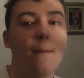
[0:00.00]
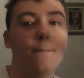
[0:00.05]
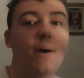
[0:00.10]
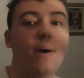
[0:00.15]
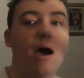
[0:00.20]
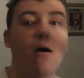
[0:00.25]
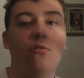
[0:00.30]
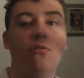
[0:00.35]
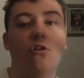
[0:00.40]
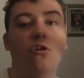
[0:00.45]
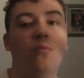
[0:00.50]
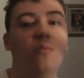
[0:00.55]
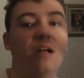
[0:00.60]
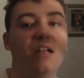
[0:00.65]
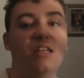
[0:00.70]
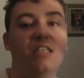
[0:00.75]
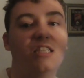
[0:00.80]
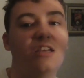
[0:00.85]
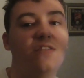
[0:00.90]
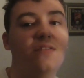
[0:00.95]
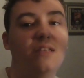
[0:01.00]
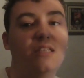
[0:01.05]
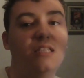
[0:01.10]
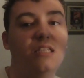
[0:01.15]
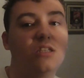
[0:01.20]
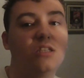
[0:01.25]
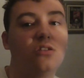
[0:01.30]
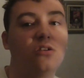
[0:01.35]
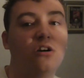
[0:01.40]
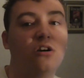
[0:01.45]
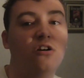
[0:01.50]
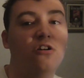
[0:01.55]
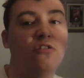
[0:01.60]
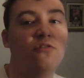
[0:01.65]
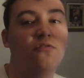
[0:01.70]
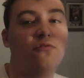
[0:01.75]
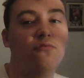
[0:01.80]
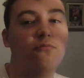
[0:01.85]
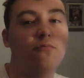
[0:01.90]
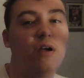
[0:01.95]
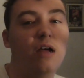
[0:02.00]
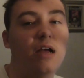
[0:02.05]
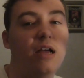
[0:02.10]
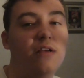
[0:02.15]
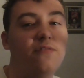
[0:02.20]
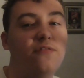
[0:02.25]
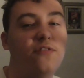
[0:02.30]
paranormal activity sort of uh,